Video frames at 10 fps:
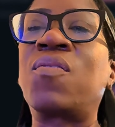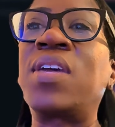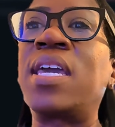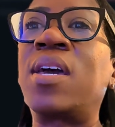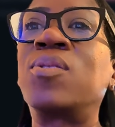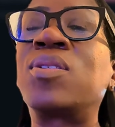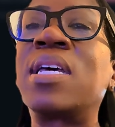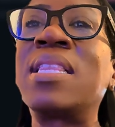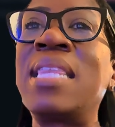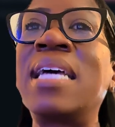videos.
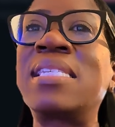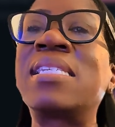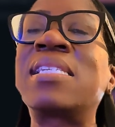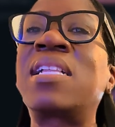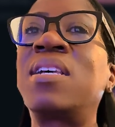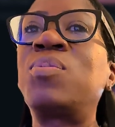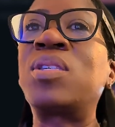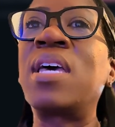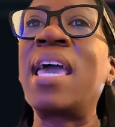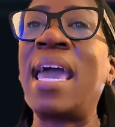Nexus Clips
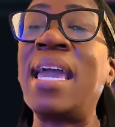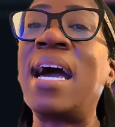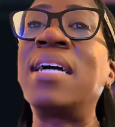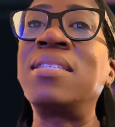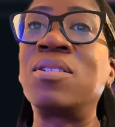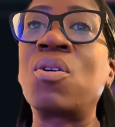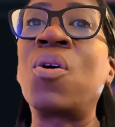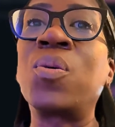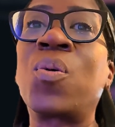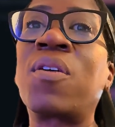A I does
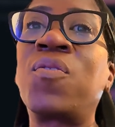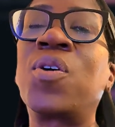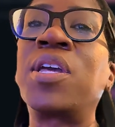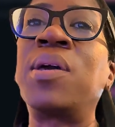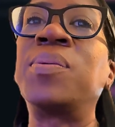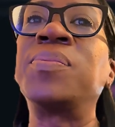all the work for you.